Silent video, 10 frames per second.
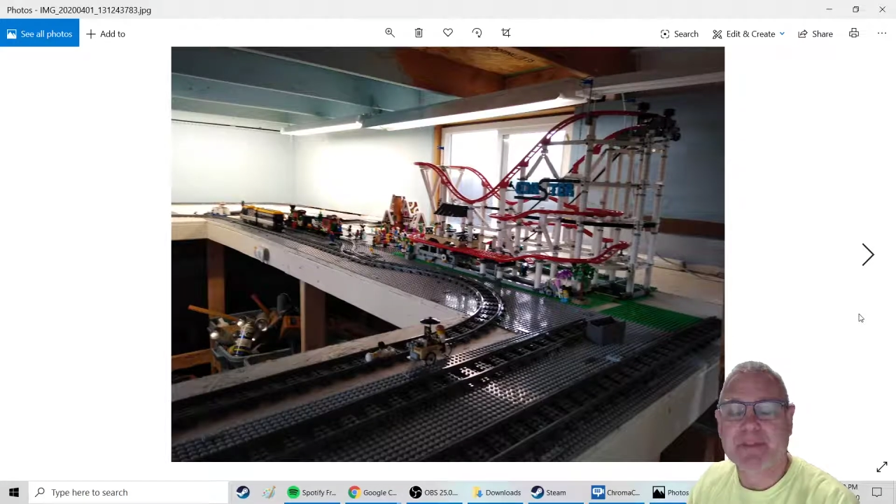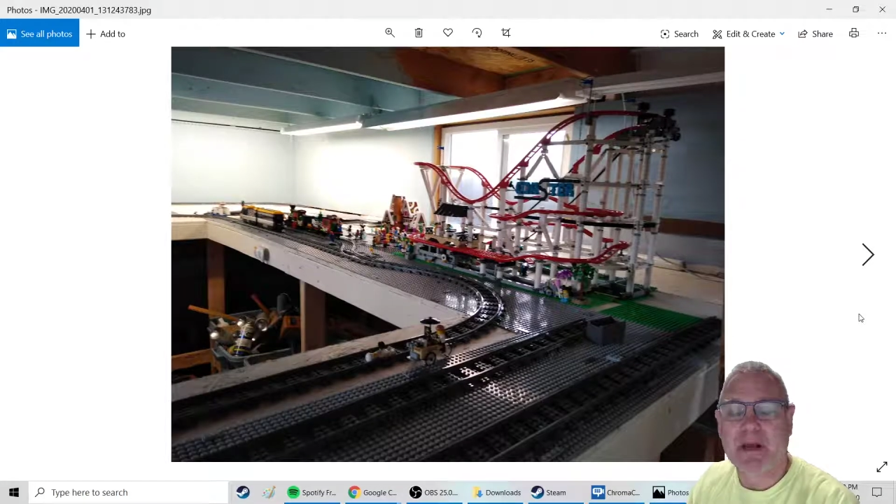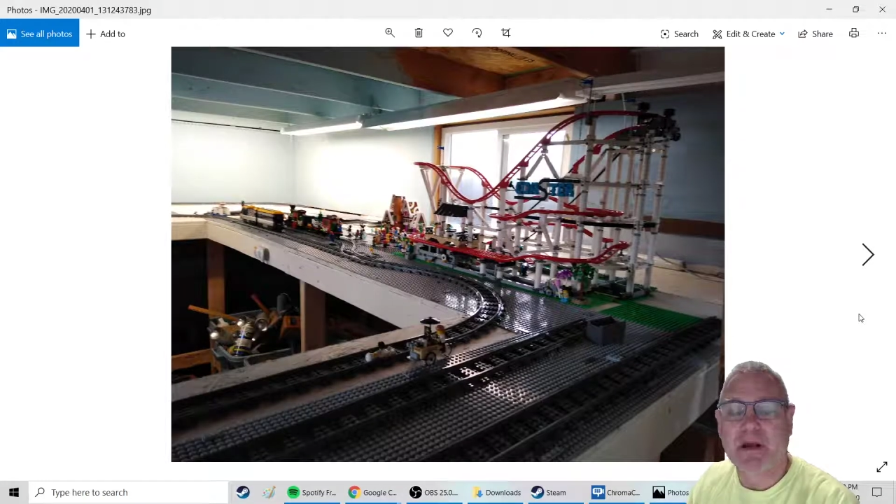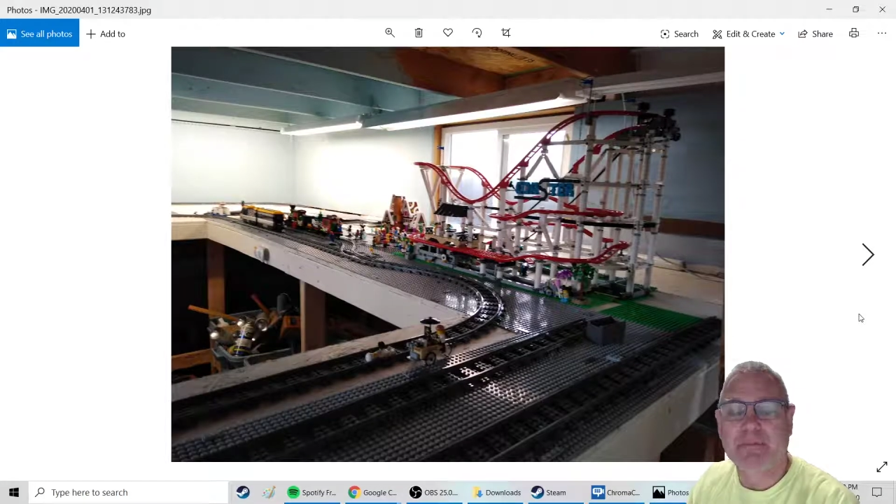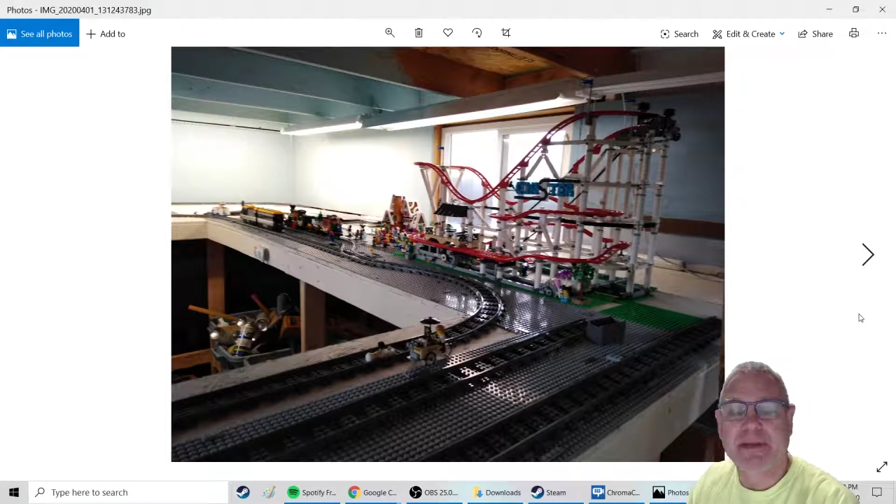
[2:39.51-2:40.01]

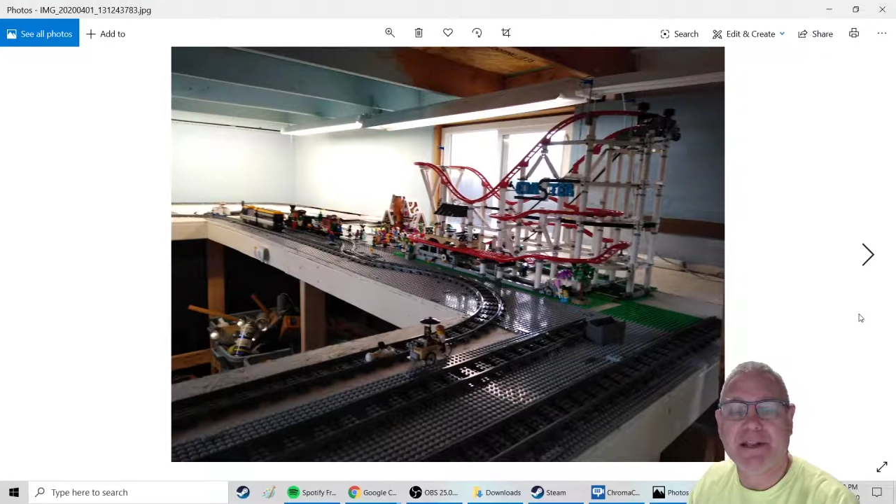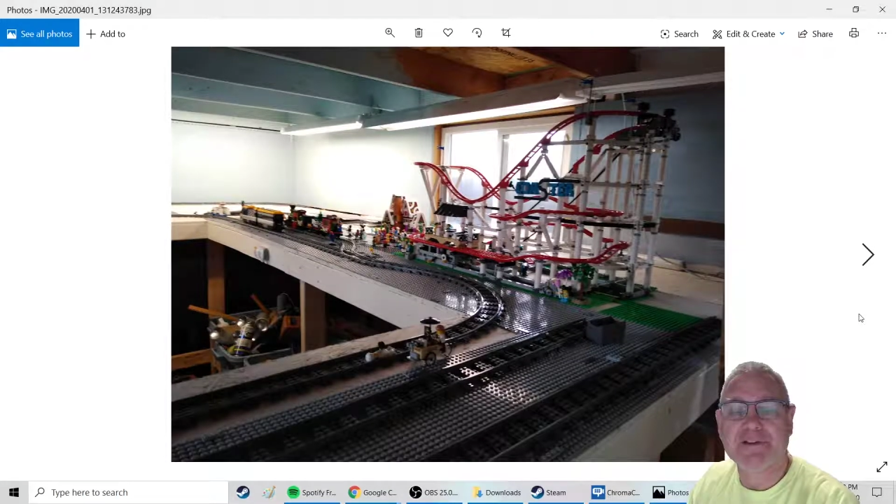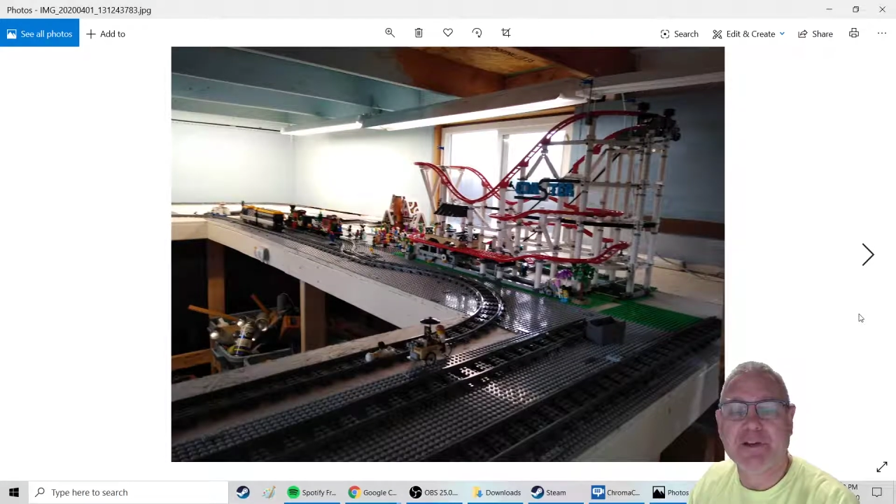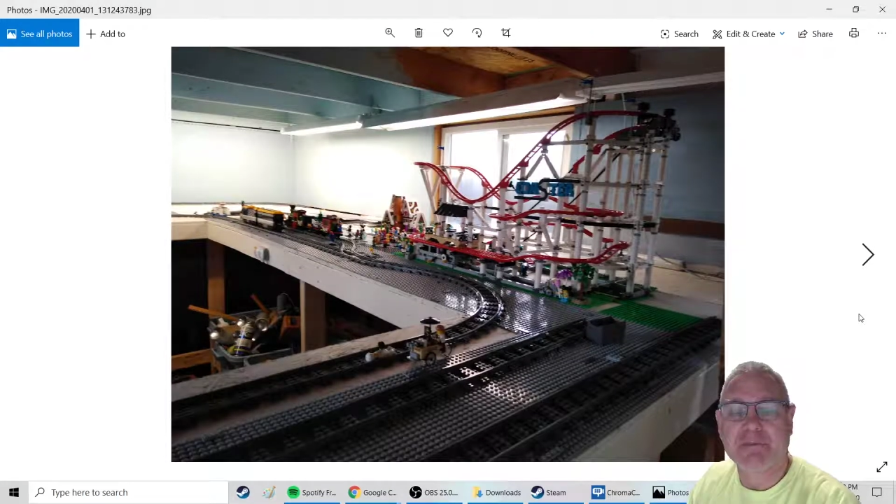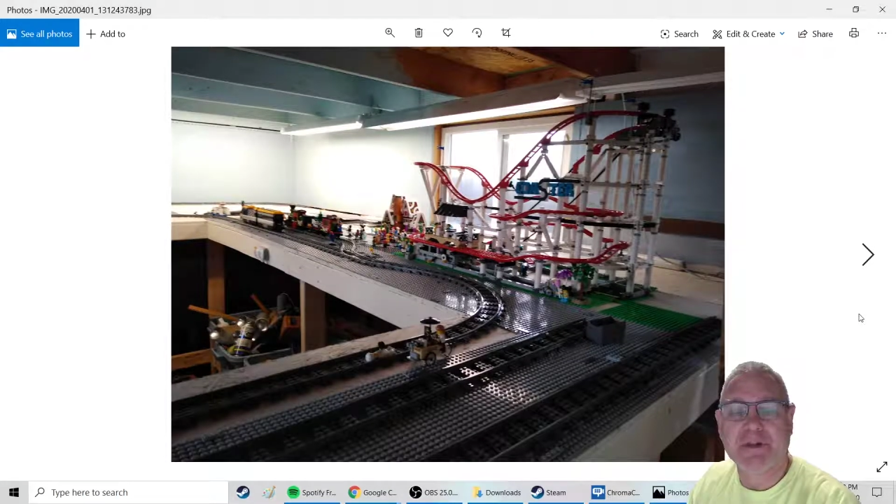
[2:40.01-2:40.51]
and it
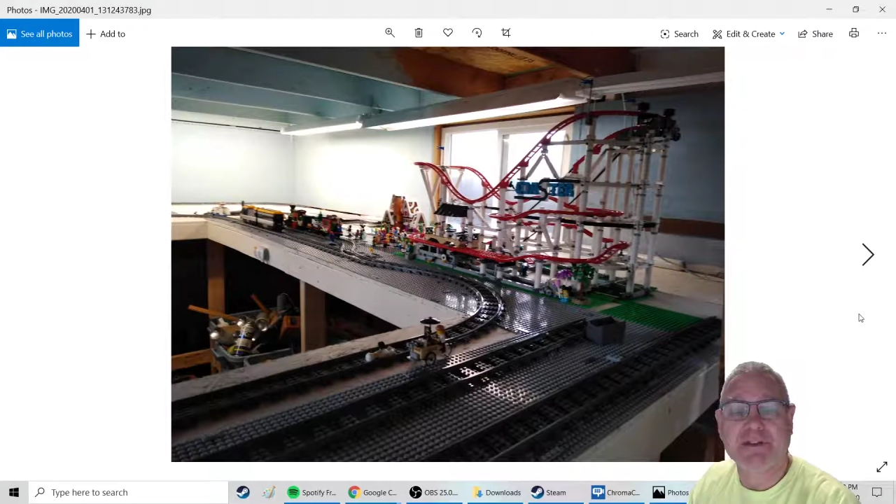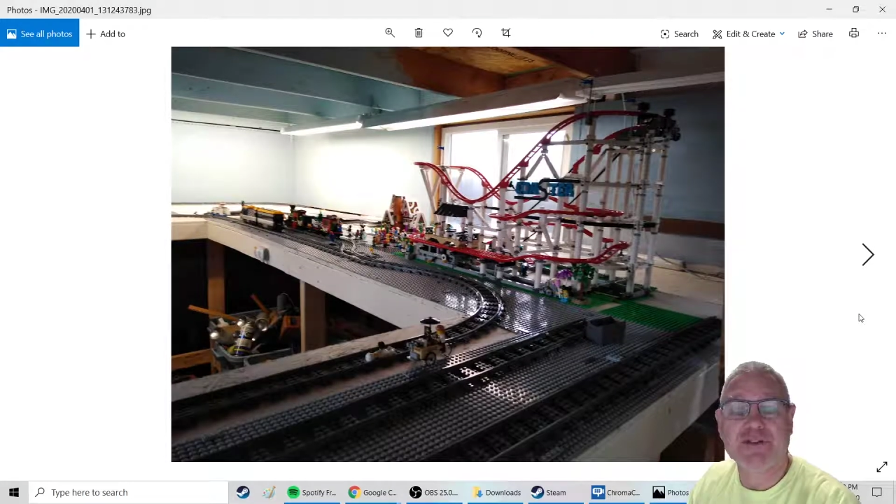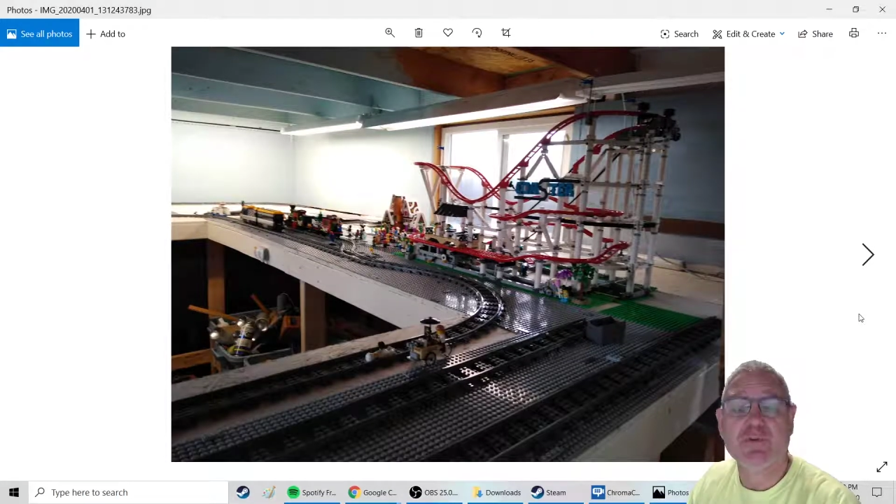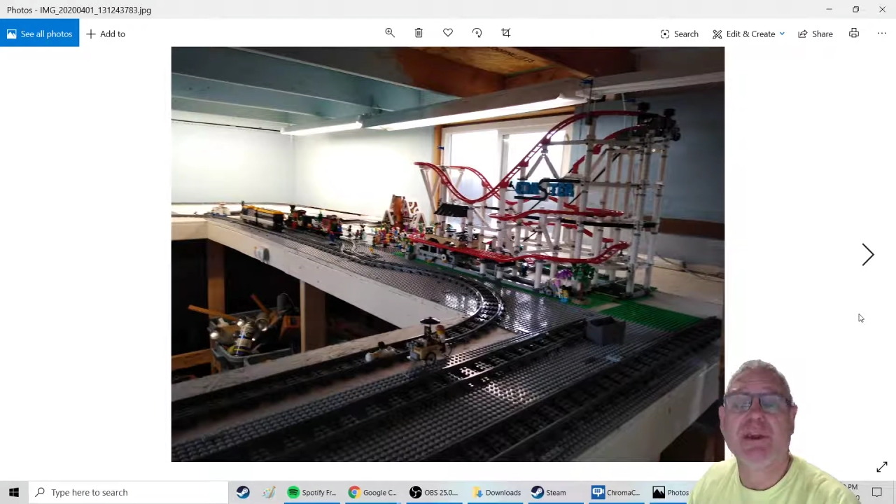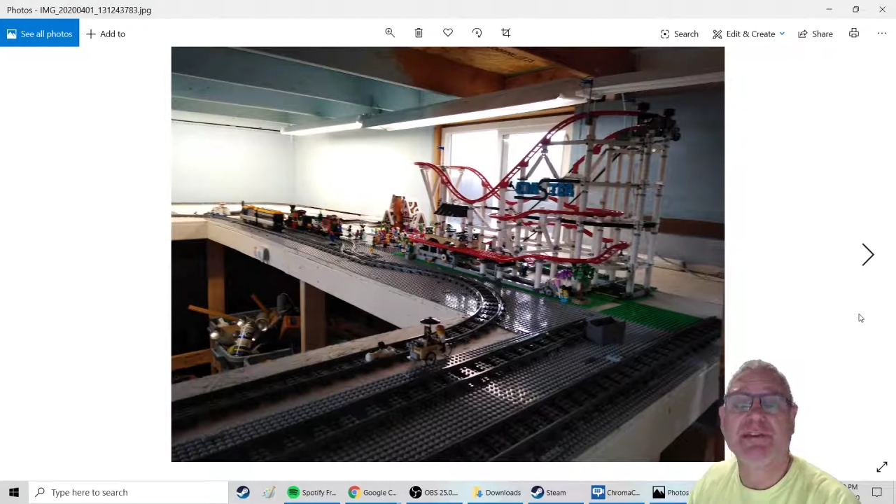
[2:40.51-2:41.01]
took me
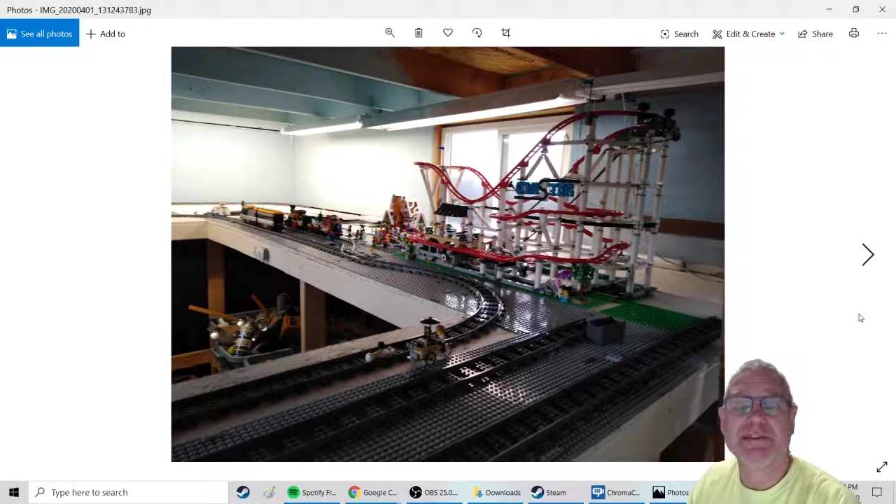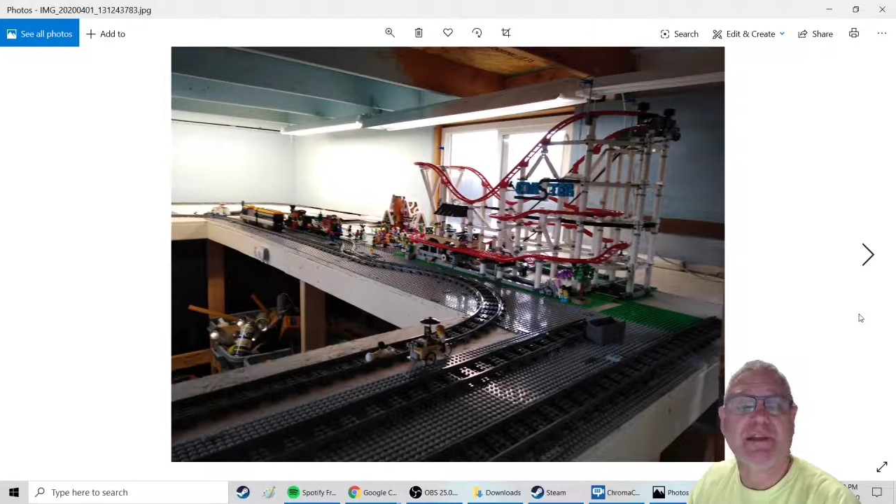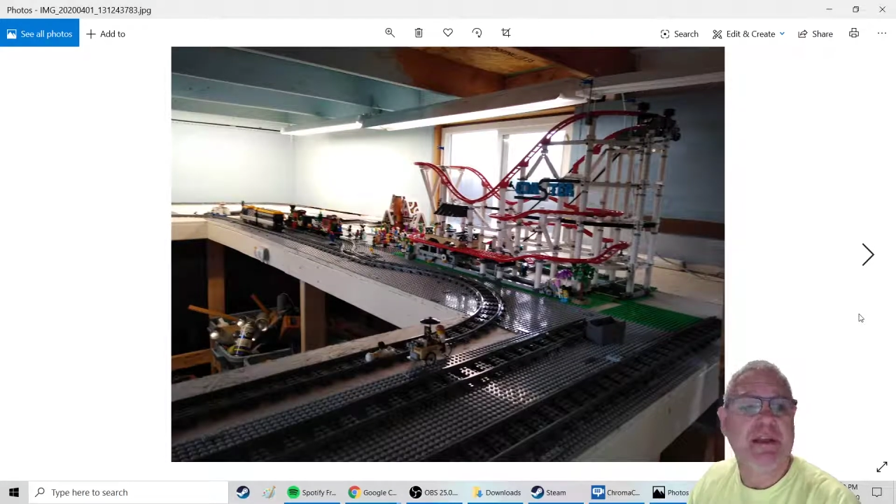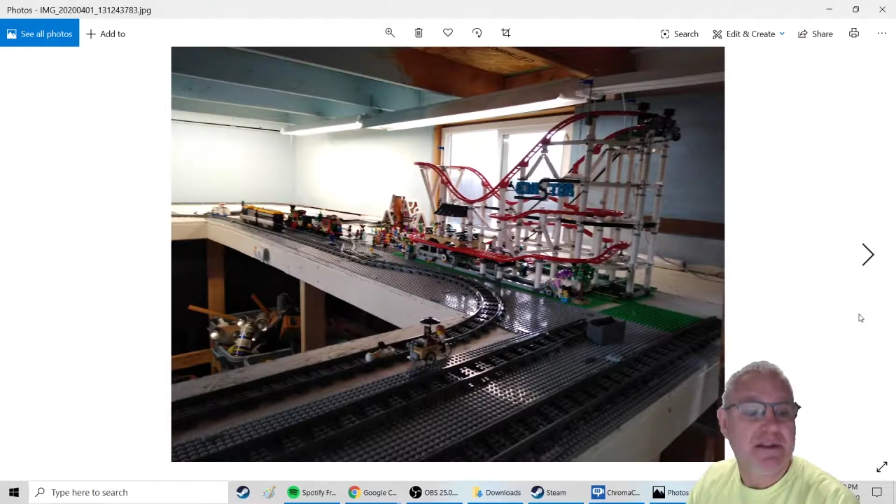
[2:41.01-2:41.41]
2 weeks.